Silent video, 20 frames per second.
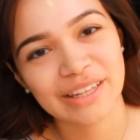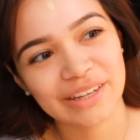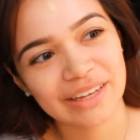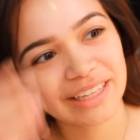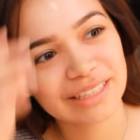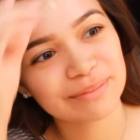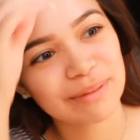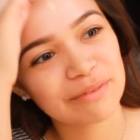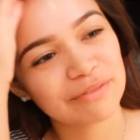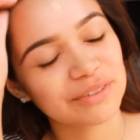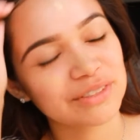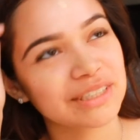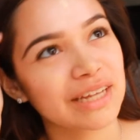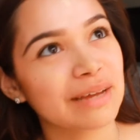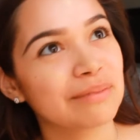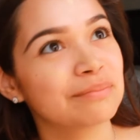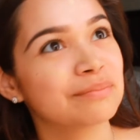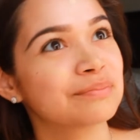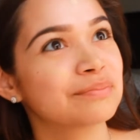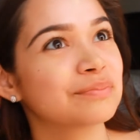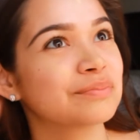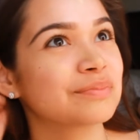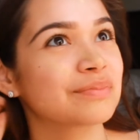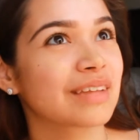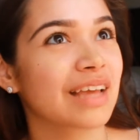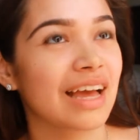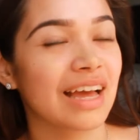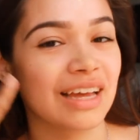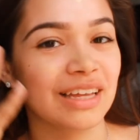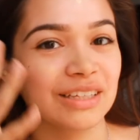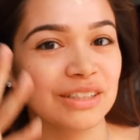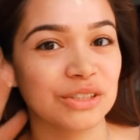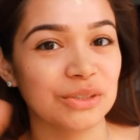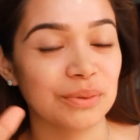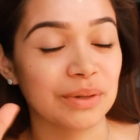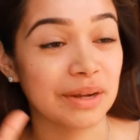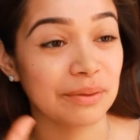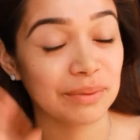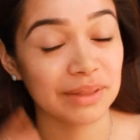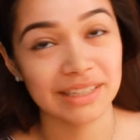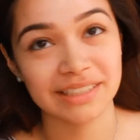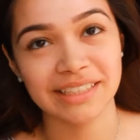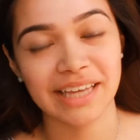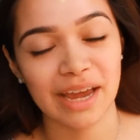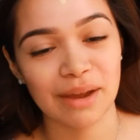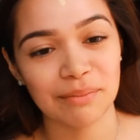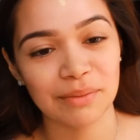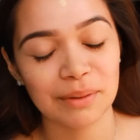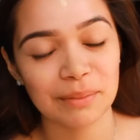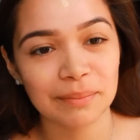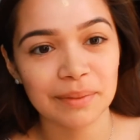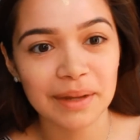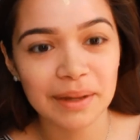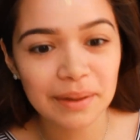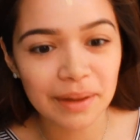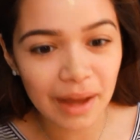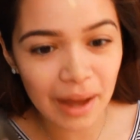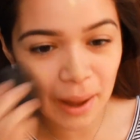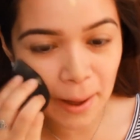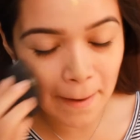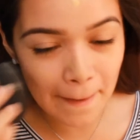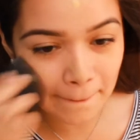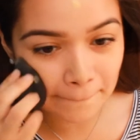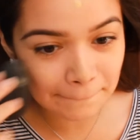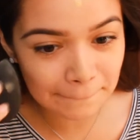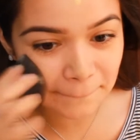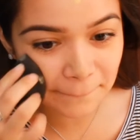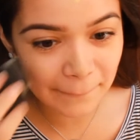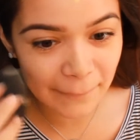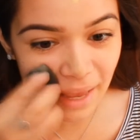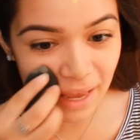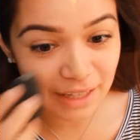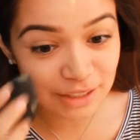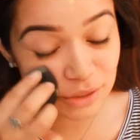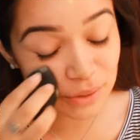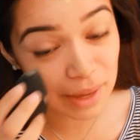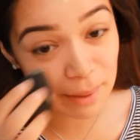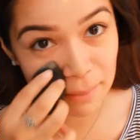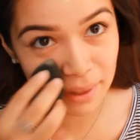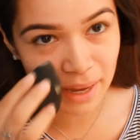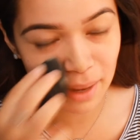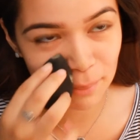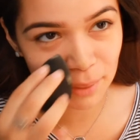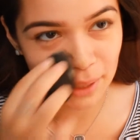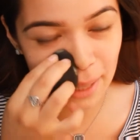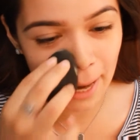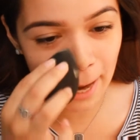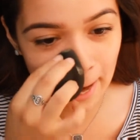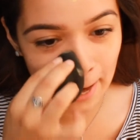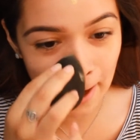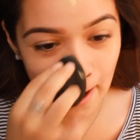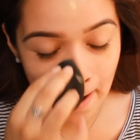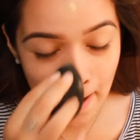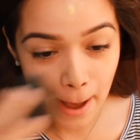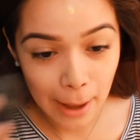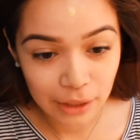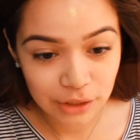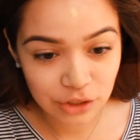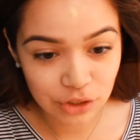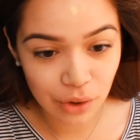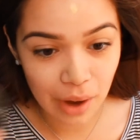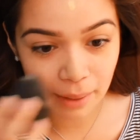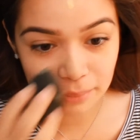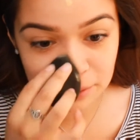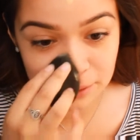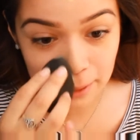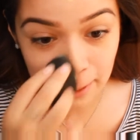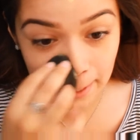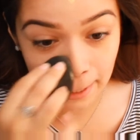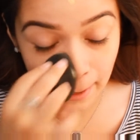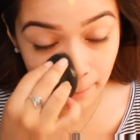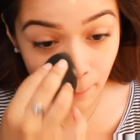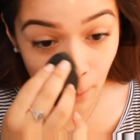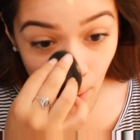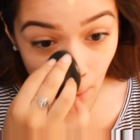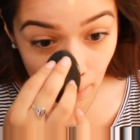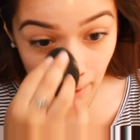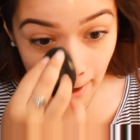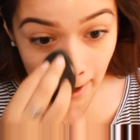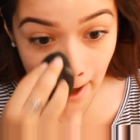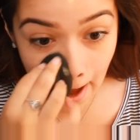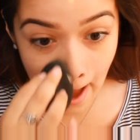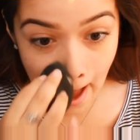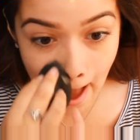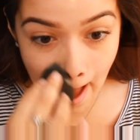look, it's my first time doing it with this camera, but, so yeah, my camera died. So I'm just gonna keep going.